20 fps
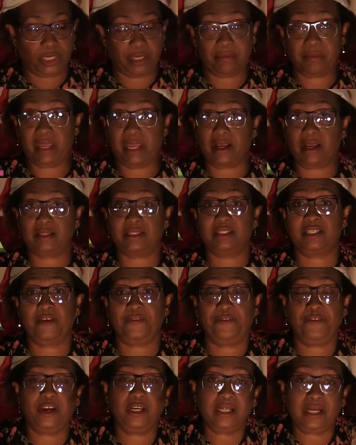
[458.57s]
You can
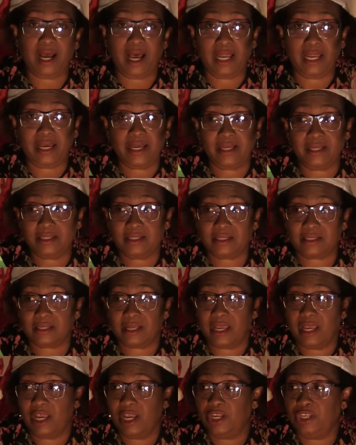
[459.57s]
make different
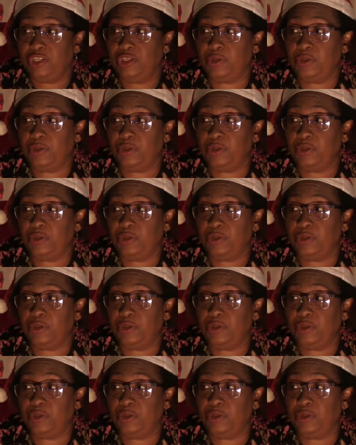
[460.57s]
colors.